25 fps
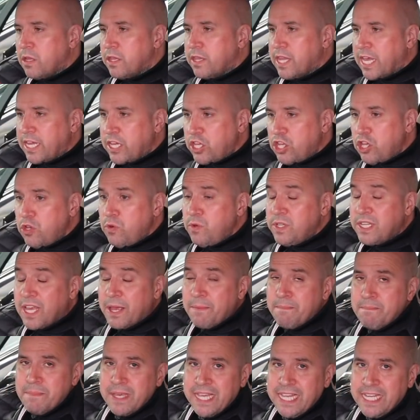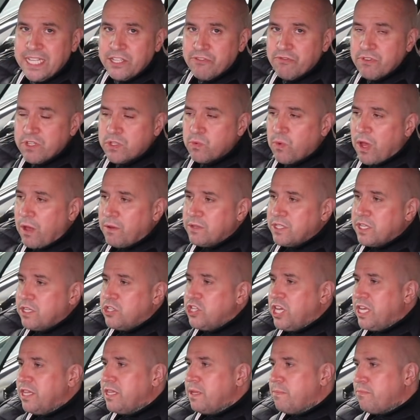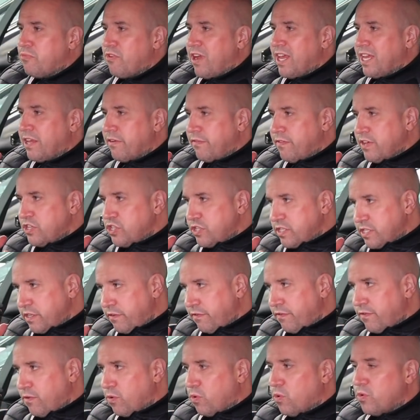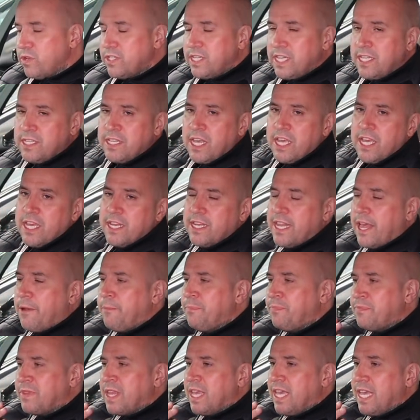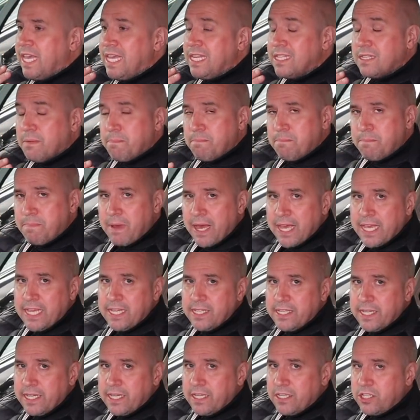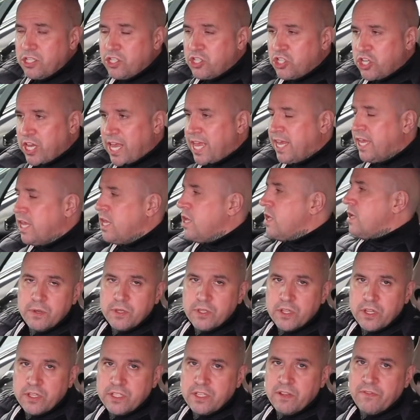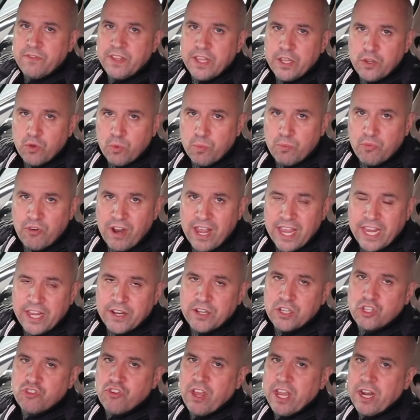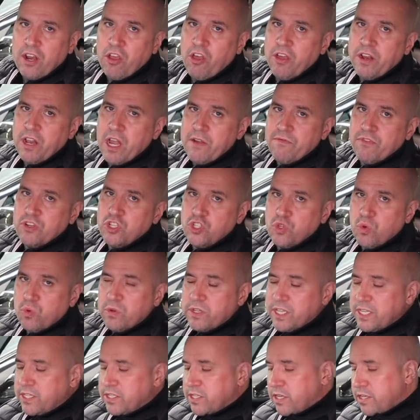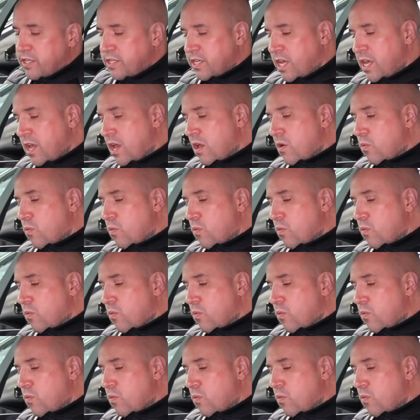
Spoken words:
They use a meter as well to check the brake efficiency forces. Now, it's a basic check. Does the vehicle brake in a straight line over a short distance?